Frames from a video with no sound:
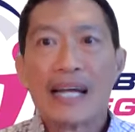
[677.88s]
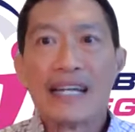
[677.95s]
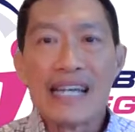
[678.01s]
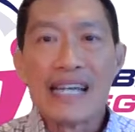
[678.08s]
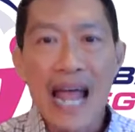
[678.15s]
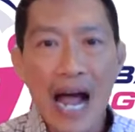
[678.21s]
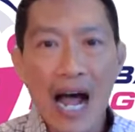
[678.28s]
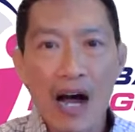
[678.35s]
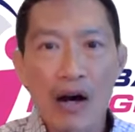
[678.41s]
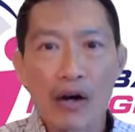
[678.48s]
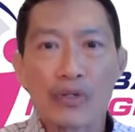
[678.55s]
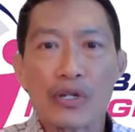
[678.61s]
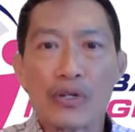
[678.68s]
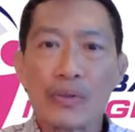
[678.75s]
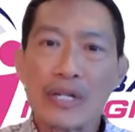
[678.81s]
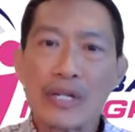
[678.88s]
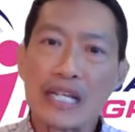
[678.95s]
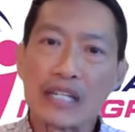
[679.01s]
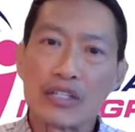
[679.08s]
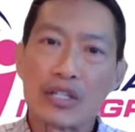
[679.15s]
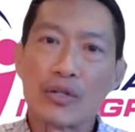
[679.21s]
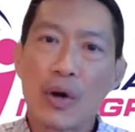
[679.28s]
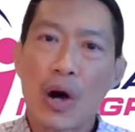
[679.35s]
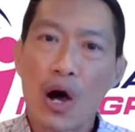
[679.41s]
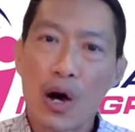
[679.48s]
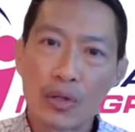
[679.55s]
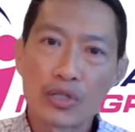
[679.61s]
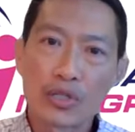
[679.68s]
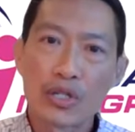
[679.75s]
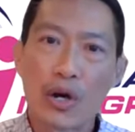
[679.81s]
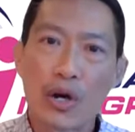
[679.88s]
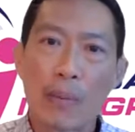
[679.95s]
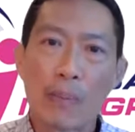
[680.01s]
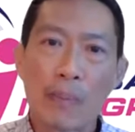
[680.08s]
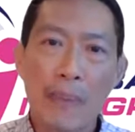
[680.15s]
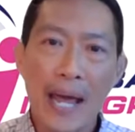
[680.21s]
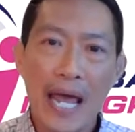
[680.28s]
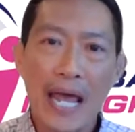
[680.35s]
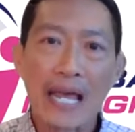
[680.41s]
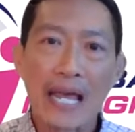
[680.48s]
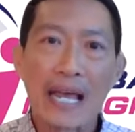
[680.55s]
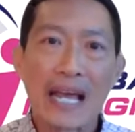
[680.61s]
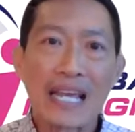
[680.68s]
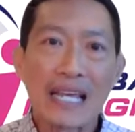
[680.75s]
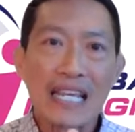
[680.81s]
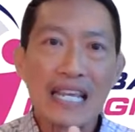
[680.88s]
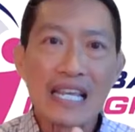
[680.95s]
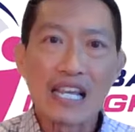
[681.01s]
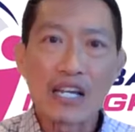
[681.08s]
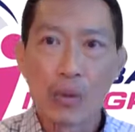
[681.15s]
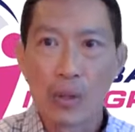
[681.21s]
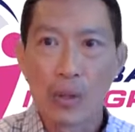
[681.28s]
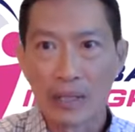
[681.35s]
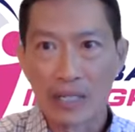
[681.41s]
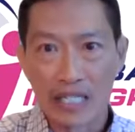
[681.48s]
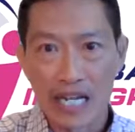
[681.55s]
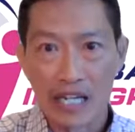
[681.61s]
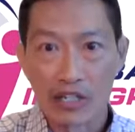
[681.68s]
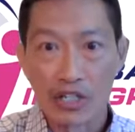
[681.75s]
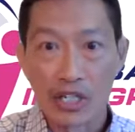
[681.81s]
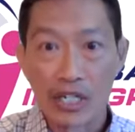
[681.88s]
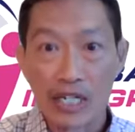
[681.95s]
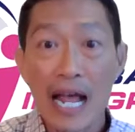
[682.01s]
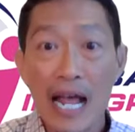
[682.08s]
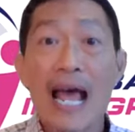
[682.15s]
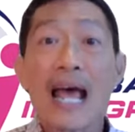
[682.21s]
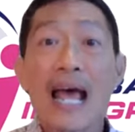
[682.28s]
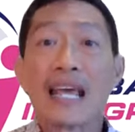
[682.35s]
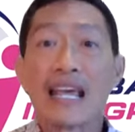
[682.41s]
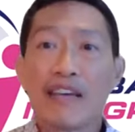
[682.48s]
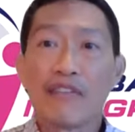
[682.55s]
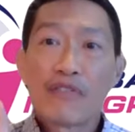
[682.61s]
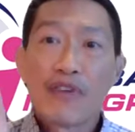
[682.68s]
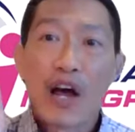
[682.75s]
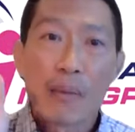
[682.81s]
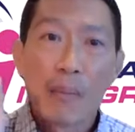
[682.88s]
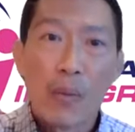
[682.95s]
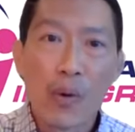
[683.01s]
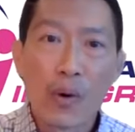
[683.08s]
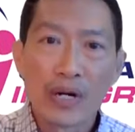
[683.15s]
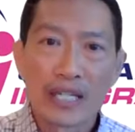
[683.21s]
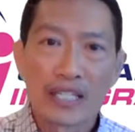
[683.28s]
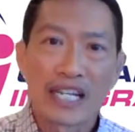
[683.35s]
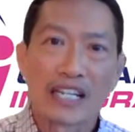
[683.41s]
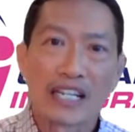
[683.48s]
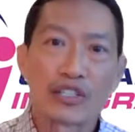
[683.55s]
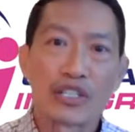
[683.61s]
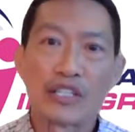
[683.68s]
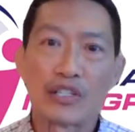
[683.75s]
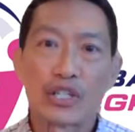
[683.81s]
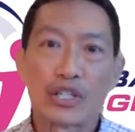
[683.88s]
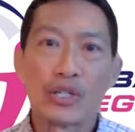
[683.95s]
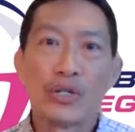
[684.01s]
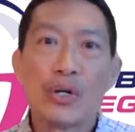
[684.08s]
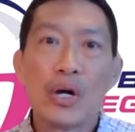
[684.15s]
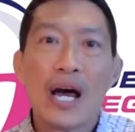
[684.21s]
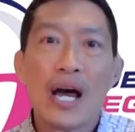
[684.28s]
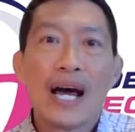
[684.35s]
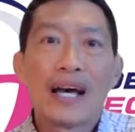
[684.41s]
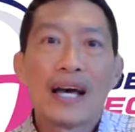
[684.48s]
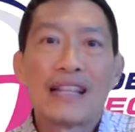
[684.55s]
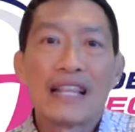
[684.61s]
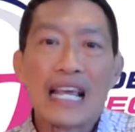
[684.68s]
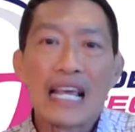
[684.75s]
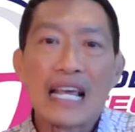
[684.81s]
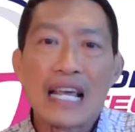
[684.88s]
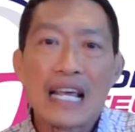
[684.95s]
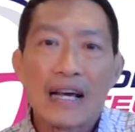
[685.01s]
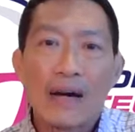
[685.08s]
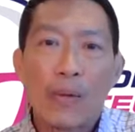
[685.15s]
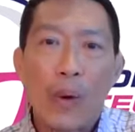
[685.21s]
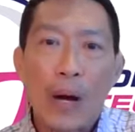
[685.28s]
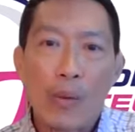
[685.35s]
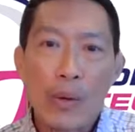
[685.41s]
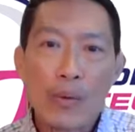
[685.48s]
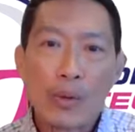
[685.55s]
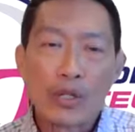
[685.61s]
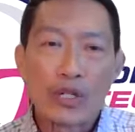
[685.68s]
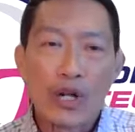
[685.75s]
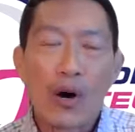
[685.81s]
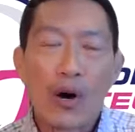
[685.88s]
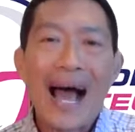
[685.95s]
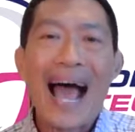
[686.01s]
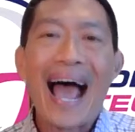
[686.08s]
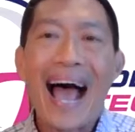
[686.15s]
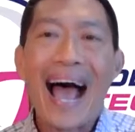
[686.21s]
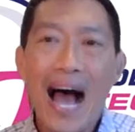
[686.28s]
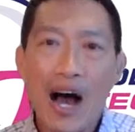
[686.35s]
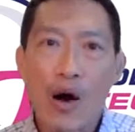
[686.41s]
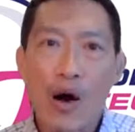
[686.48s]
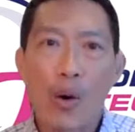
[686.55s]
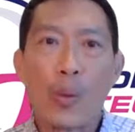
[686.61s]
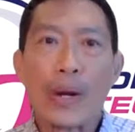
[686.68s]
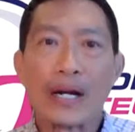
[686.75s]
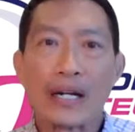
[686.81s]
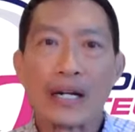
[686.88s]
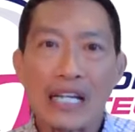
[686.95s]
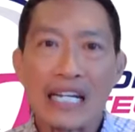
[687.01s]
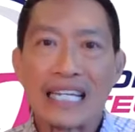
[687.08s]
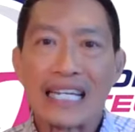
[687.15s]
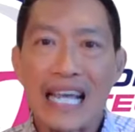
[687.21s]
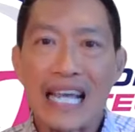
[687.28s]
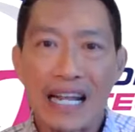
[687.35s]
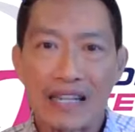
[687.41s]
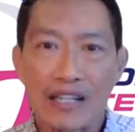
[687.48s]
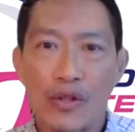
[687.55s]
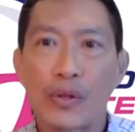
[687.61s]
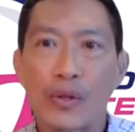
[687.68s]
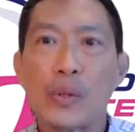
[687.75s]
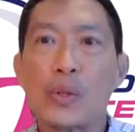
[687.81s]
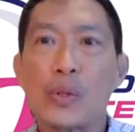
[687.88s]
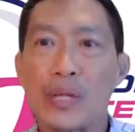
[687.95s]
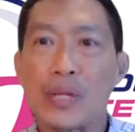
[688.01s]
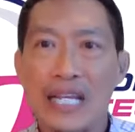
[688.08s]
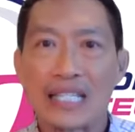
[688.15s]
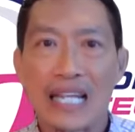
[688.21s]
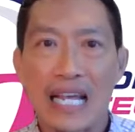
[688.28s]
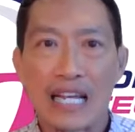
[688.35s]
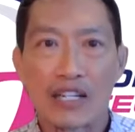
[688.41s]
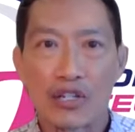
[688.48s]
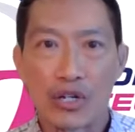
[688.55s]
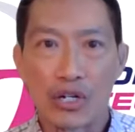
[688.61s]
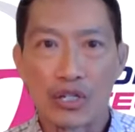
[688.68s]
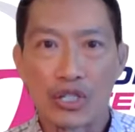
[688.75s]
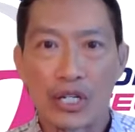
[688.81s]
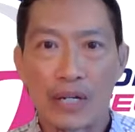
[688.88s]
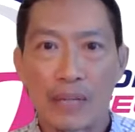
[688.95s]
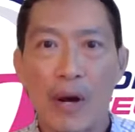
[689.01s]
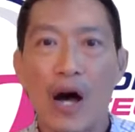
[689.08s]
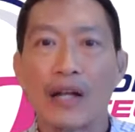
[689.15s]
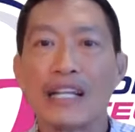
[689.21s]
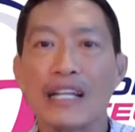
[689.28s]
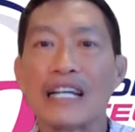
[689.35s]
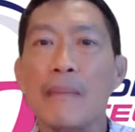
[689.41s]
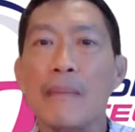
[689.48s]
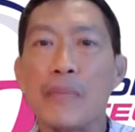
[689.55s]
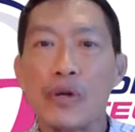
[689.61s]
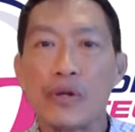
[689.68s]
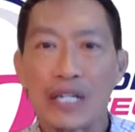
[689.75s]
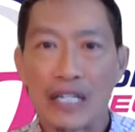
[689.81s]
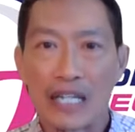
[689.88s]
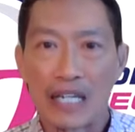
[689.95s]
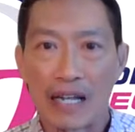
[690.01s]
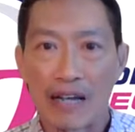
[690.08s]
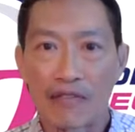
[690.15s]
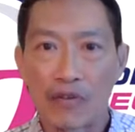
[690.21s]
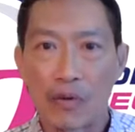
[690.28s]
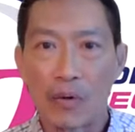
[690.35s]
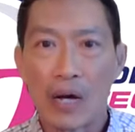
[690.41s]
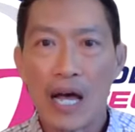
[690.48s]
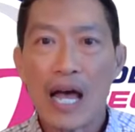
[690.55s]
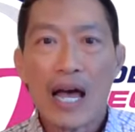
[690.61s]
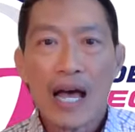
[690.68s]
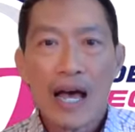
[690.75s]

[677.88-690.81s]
Now you need to also pay equal attention, if not more attention, to the what we would call how we're going to get through this internship on the community level.